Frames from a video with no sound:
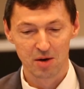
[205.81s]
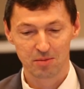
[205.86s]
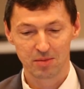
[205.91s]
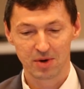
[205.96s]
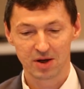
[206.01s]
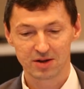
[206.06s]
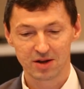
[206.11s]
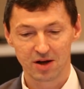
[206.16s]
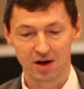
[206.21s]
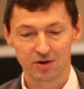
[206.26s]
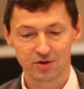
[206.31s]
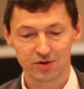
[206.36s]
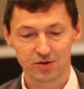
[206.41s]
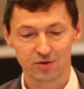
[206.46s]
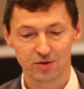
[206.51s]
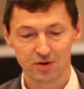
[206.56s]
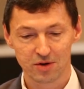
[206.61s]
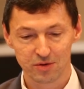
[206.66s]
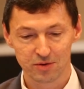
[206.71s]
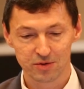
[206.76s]
but
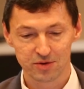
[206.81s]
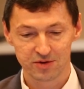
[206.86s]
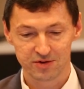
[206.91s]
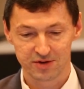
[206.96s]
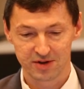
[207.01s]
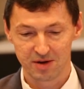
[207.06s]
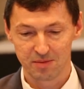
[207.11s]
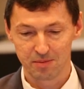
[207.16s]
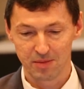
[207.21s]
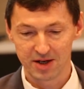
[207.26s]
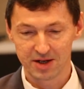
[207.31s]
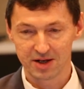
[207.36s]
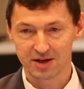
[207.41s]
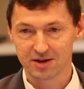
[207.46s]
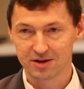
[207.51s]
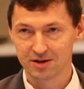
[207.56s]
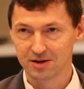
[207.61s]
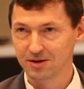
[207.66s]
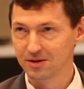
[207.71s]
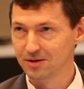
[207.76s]
also knows the
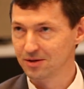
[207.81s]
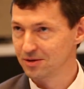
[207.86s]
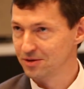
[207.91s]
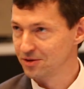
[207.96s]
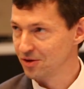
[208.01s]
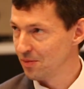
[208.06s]
medical